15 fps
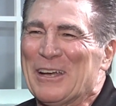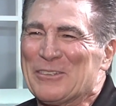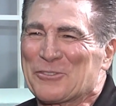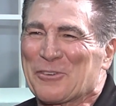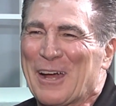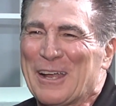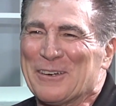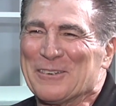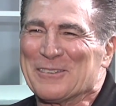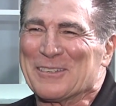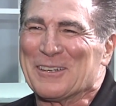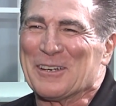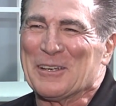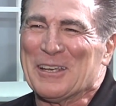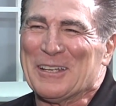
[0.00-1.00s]
my striders
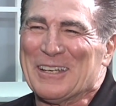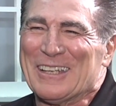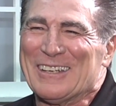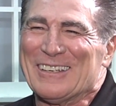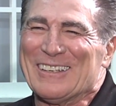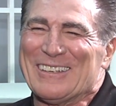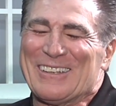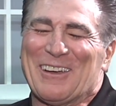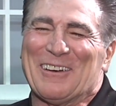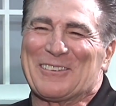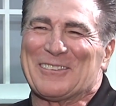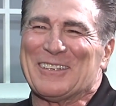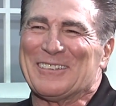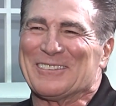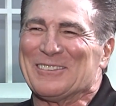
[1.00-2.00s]
in the off
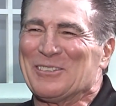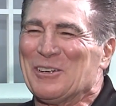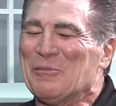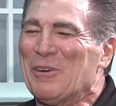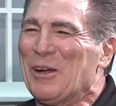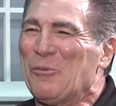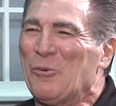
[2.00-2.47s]
season, doing my